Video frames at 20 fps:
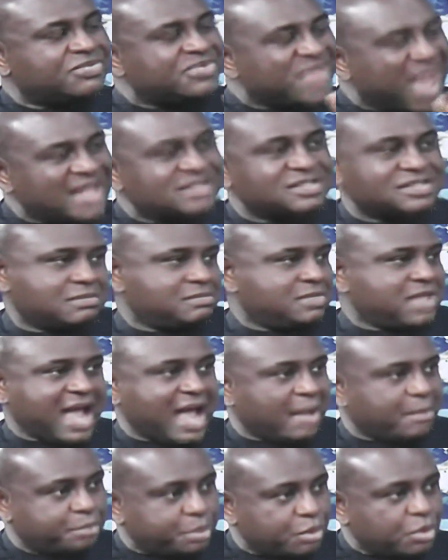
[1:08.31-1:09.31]
That's the
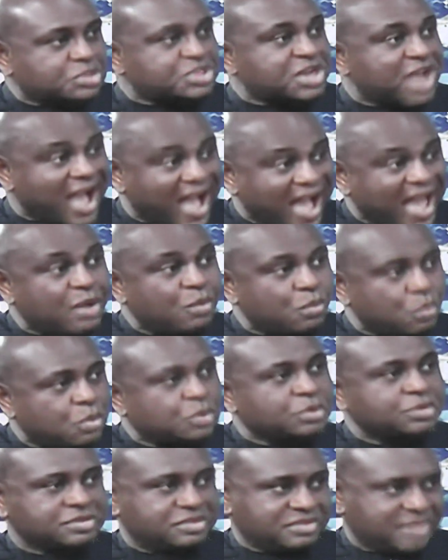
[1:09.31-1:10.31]
approach I
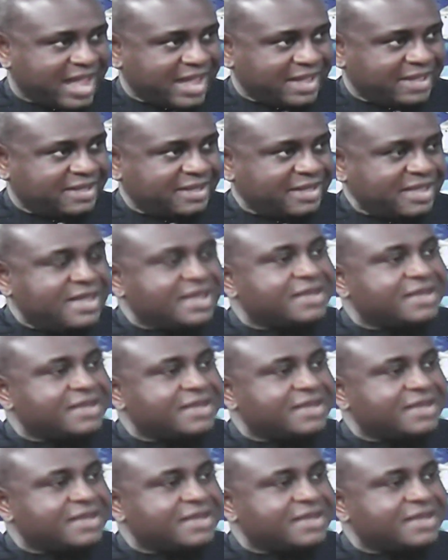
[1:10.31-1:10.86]
would take.